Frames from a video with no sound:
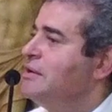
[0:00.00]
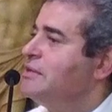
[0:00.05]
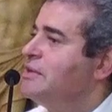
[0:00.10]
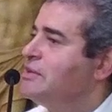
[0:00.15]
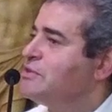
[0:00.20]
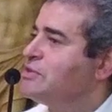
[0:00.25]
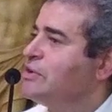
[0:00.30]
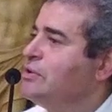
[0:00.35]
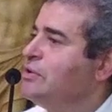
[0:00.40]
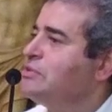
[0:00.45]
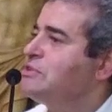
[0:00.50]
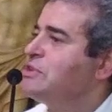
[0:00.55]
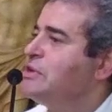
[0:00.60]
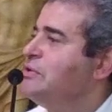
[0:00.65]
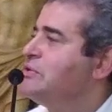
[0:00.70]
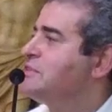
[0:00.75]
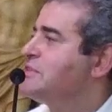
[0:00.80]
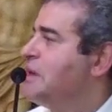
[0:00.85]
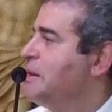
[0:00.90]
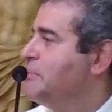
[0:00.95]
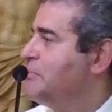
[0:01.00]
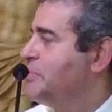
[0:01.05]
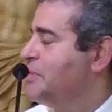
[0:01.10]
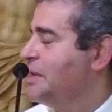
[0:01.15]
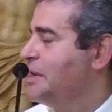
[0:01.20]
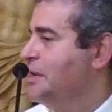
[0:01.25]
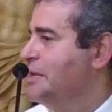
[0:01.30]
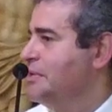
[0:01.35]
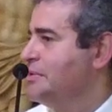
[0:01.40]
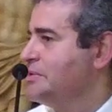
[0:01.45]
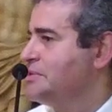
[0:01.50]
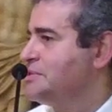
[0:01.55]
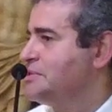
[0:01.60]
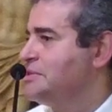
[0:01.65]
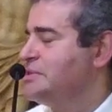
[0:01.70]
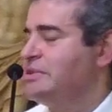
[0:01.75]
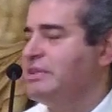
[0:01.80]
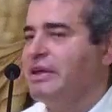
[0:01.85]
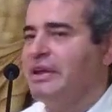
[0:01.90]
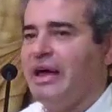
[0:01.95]
There's also something
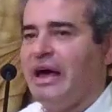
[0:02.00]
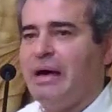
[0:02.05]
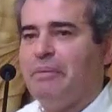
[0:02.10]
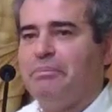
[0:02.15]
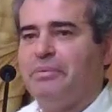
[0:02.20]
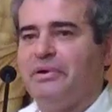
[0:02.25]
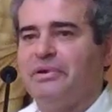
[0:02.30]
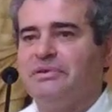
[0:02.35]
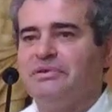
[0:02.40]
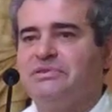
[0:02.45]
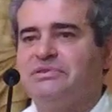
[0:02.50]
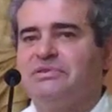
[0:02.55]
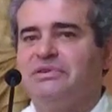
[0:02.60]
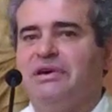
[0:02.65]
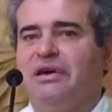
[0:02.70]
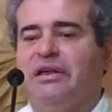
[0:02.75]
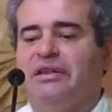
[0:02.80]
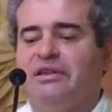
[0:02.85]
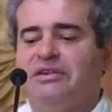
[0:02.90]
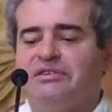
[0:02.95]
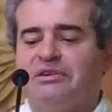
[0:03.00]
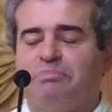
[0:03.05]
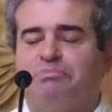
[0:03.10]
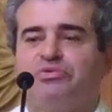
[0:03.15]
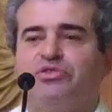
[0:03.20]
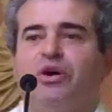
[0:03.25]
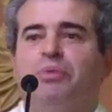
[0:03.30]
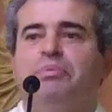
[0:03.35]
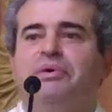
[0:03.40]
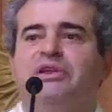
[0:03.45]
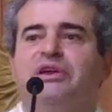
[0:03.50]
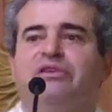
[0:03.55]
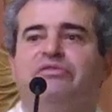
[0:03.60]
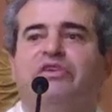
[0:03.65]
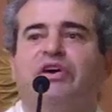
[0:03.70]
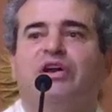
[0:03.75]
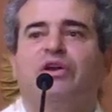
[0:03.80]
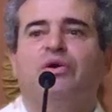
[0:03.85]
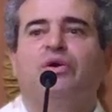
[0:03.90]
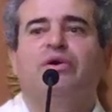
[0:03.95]
else that happens and is a property of
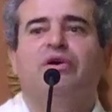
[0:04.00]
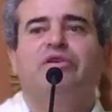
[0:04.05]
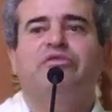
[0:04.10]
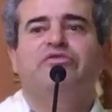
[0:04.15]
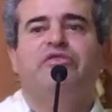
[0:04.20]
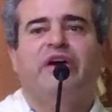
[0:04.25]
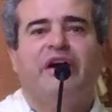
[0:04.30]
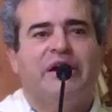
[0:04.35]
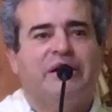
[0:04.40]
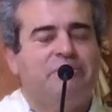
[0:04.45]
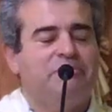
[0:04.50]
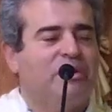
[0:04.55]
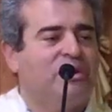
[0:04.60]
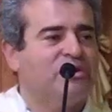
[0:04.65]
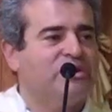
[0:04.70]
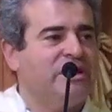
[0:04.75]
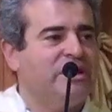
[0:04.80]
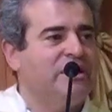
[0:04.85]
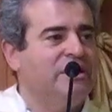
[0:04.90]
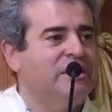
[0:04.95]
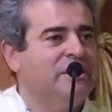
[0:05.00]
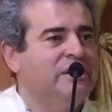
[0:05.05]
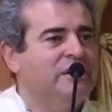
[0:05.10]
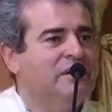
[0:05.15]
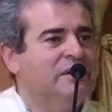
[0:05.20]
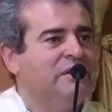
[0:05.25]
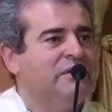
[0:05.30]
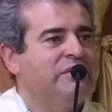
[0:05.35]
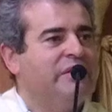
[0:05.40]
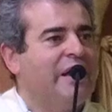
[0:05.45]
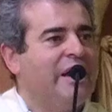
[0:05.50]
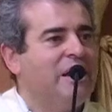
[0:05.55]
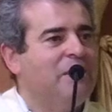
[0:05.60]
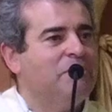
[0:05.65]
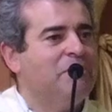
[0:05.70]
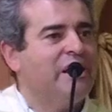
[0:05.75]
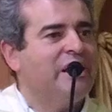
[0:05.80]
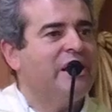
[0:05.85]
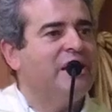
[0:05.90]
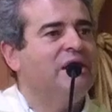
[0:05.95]
a glorified body,
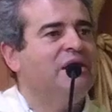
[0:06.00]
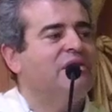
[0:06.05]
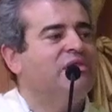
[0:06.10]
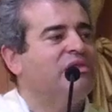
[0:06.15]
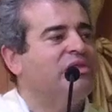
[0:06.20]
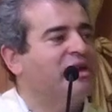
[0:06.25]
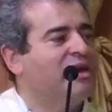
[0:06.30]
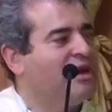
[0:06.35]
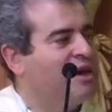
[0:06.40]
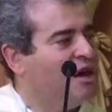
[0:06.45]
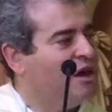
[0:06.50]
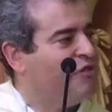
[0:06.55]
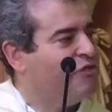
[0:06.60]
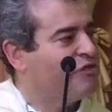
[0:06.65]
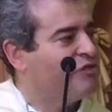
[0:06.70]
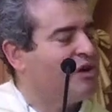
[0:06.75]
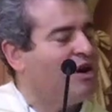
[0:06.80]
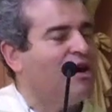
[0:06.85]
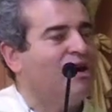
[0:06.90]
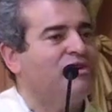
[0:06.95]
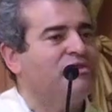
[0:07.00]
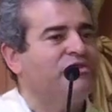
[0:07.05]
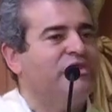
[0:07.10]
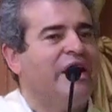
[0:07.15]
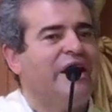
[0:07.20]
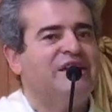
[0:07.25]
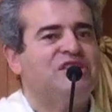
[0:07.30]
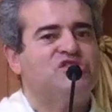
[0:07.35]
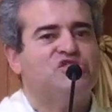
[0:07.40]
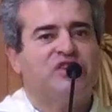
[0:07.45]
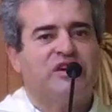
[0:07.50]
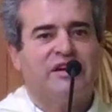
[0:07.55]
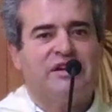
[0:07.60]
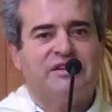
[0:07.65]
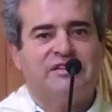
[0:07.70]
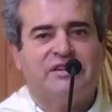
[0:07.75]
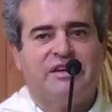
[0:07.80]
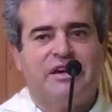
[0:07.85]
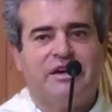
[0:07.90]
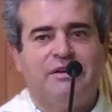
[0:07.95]
namely the gift of
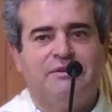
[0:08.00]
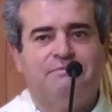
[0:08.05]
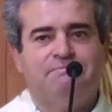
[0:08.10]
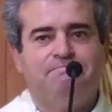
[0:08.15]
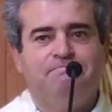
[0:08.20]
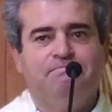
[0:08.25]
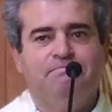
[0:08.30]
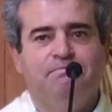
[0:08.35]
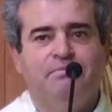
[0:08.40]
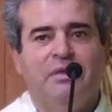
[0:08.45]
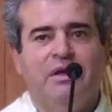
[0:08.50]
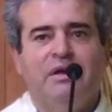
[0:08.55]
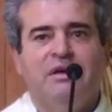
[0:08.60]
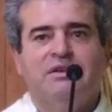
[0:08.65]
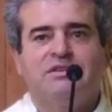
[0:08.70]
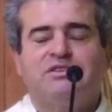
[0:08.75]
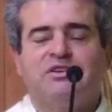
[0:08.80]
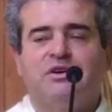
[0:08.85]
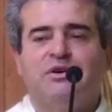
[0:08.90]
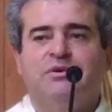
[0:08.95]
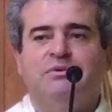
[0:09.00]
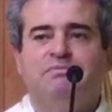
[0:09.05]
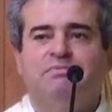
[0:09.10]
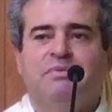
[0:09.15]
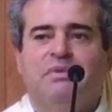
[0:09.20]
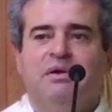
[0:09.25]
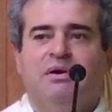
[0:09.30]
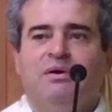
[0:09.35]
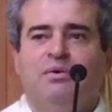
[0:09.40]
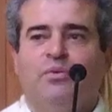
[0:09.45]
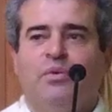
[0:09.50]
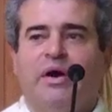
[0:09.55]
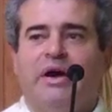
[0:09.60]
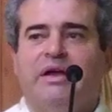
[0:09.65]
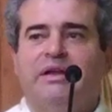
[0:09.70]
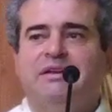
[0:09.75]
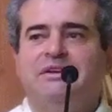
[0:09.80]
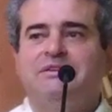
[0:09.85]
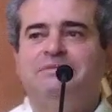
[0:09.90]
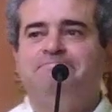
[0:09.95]
agility. So
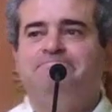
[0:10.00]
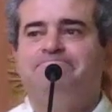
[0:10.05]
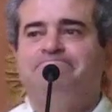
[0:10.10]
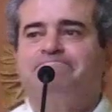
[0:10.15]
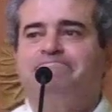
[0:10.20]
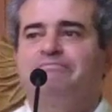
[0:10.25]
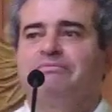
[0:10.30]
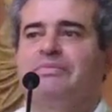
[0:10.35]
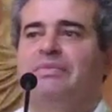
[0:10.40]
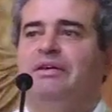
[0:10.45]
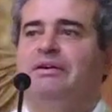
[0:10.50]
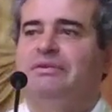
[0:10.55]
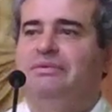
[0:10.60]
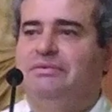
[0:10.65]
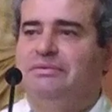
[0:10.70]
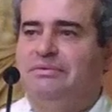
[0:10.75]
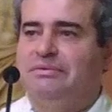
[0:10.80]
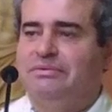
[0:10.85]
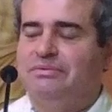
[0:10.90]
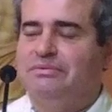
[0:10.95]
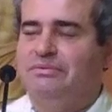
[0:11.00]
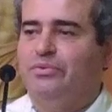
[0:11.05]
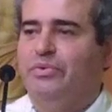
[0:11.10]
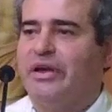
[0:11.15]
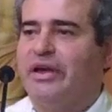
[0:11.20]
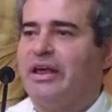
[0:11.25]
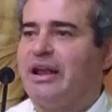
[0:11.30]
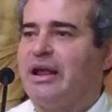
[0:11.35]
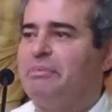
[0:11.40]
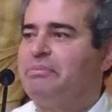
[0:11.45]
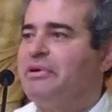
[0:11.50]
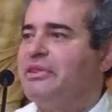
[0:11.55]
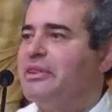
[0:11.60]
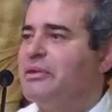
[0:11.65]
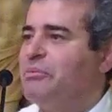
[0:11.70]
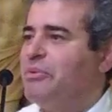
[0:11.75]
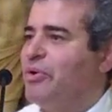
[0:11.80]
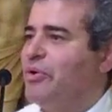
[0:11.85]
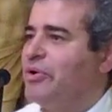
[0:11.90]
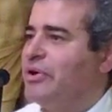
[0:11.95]
when we get up in the
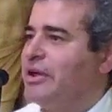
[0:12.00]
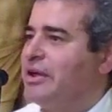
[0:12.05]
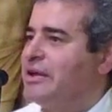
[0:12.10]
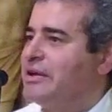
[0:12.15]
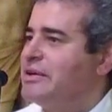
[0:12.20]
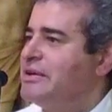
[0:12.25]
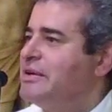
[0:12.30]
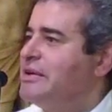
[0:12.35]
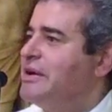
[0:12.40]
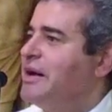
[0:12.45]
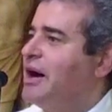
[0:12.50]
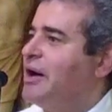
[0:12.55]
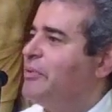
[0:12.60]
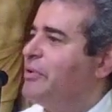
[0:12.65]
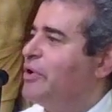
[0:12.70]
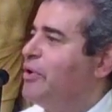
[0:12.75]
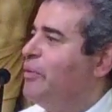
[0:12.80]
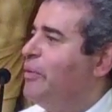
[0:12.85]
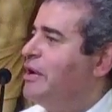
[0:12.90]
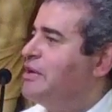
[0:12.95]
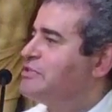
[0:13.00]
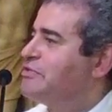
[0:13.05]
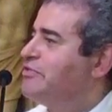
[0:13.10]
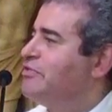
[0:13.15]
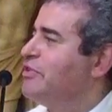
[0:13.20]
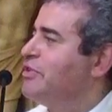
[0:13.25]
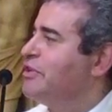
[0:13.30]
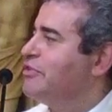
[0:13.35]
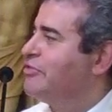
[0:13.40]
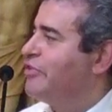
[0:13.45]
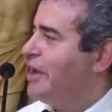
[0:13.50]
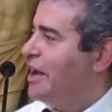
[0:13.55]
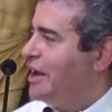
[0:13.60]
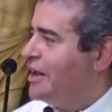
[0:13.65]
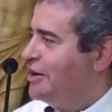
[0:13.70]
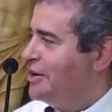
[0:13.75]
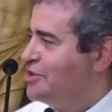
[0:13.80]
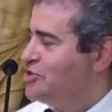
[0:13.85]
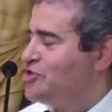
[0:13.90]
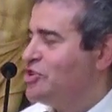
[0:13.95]
morning, are we always full of
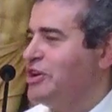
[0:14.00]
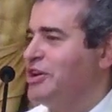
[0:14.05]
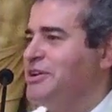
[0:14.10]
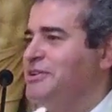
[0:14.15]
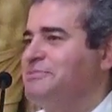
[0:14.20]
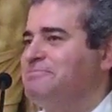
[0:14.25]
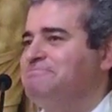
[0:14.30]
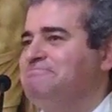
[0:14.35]
energy?